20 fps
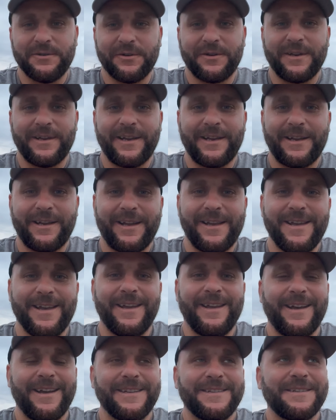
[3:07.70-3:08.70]
okay?
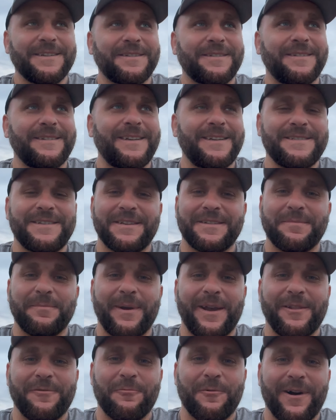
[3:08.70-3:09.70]
I just
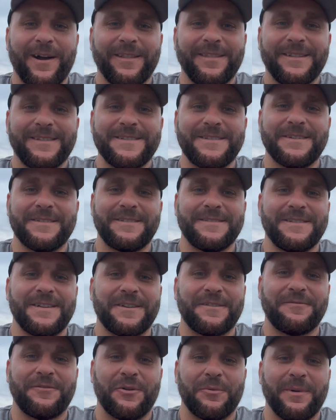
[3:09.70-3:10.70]
made one
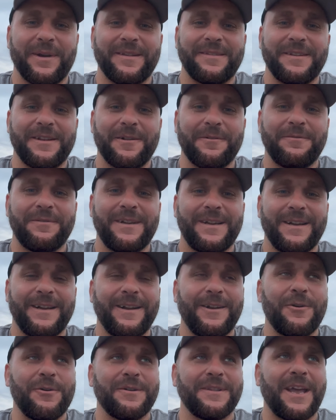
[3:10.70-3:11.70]
just for myself
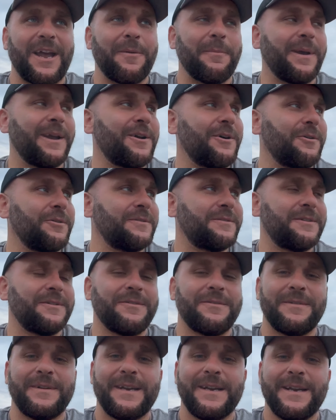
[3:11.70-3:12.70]
long time ago.
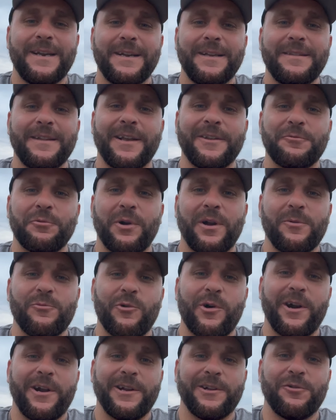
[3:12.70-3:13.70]
So that's what I'm
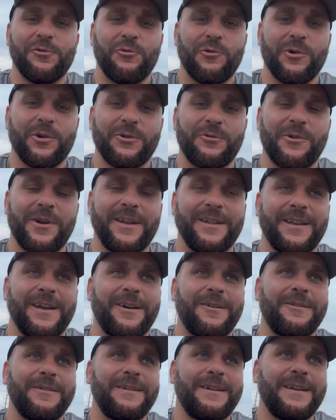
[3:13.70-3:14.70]
wearing to work right
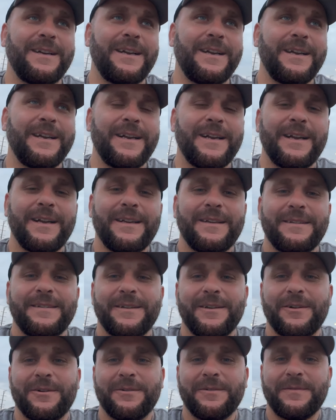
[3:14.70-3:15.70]
now.
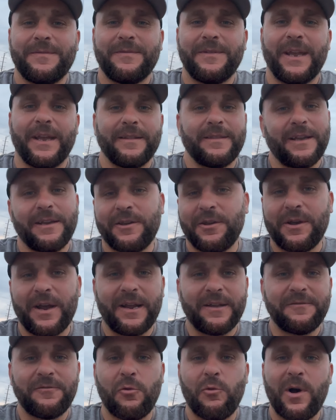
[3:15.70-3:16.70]
So yeah, thank you
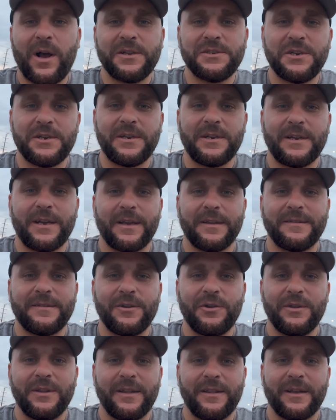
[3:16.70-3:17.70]
guys for watching. I see
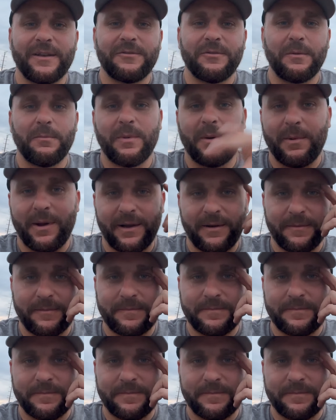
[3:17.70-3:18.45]
you in the next one. Bye bye.